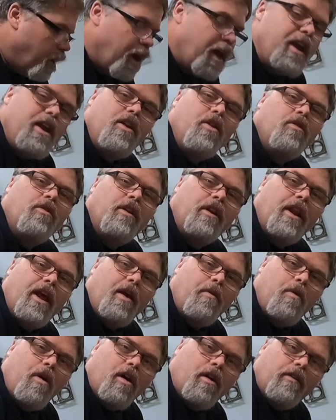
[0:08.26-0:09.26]
How you doing
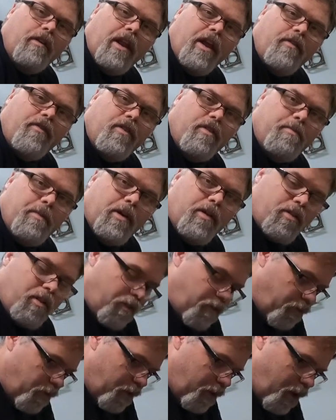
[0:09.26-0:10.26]
today? Welcome to Life with
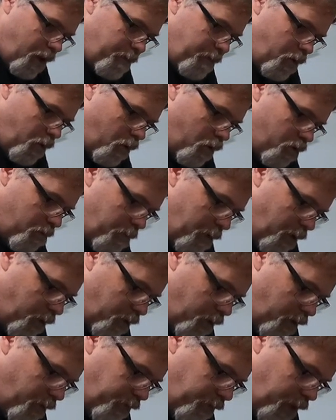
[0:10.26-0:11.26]
BillSiff. I'm your host,
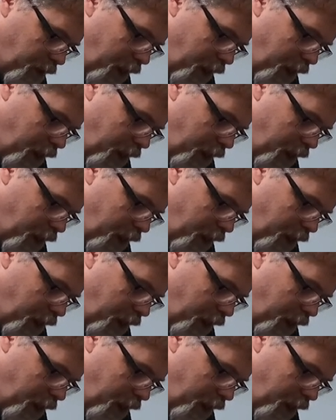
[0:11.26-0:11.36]
BillSiff.